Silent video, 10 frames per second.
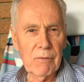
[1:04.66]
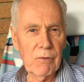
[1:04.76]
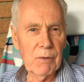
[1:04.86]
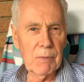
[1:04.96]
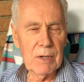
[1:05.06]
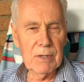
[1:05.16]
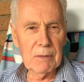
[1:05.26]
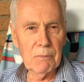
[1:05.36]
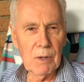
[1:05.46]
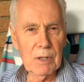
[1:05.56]
for the
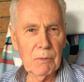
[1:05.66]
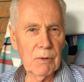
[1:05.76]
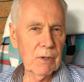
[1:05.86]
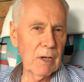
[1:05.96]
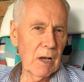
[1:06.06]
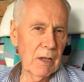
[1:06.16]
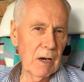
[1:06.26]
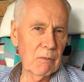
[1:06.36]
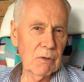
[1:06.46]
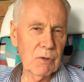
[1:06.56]
basic principles that
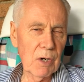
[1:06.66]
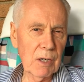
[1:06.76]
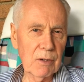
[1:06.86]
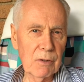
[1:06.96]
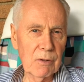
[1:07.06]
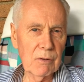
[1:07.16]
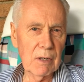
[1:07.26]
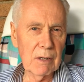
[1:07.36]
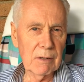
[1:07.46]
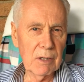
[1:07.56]
I was trying to
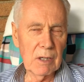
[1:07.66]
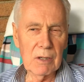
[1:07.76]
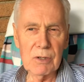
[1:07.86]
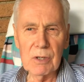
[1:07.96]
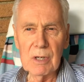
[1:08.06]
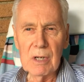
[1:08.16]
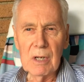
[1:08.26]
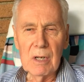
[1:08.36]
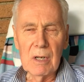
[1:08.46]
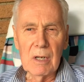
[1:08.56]
teach.
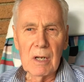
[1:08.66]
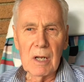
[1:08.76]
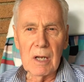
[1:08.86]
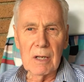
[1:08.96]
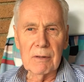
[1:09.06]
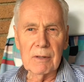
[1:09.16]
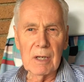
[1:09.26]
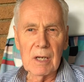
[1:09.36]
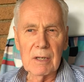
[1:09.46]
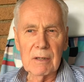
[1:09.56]
And
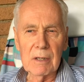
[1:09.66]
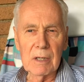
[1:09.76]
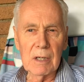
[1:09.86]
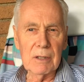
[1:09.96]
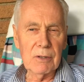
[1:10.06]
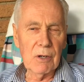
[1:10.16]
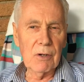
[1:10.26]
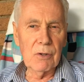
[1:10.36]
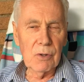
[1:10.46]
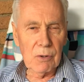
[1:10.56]
then I
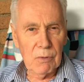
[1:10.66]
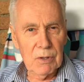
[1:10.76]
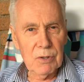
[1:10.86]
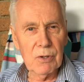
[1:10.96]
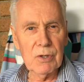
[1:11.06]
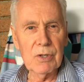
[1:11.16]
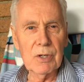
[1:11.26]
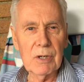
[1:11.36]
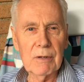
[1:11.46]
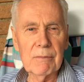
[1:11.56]
started doing research
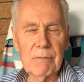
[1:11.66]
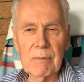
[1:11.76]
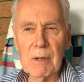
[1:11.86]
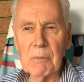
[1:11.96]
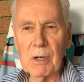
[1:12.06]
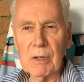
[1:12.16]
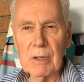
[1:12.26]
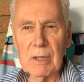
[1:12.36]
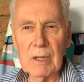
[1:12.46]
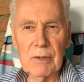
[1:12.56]
among
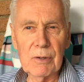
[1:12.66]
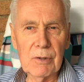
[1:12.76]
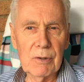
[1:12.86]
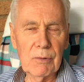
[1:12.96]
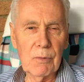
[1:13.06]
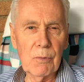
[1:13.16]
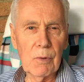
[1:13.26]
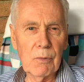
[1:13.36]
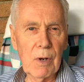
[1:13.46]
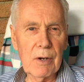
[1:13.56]
other
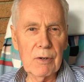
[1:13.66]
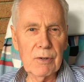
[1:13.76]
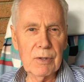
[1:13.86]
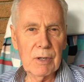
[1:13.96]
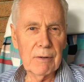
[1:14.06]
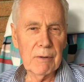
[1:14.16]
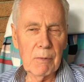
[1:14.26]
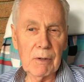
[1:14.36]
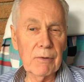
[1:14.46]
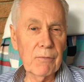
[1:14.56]
writers,
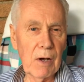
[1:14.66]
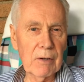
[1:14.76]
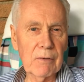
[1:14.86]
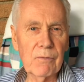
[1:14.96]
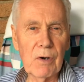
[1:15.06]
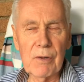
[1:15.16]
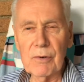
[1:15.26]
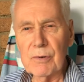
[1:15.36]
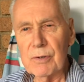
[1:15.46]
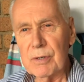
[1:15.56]
among the founding
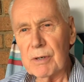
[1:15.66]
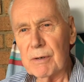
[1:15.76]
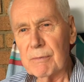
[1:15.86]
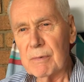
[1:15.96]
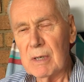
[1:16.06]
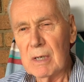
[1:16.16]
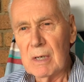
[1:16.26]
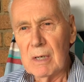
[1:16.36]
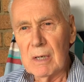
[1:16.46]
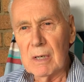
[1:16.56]
fathers,
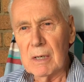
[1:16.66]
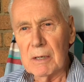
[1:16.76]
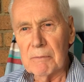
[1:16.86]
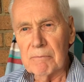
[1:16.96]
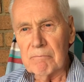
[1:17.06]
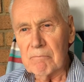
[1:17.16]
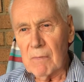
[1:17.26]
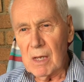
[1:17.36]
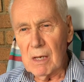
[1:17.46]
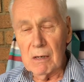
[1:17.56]
um,
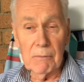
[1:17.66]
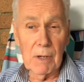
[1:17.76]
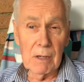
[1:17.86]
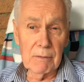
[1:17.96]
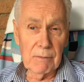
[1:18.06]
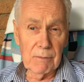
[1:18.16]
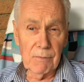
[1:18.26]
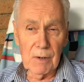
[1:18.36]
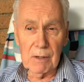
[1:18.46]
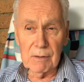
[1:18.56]
and
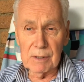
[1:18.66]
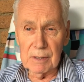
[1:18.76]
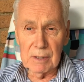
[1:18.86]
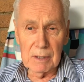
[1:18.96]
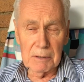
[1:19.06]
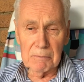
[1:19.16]
frankly,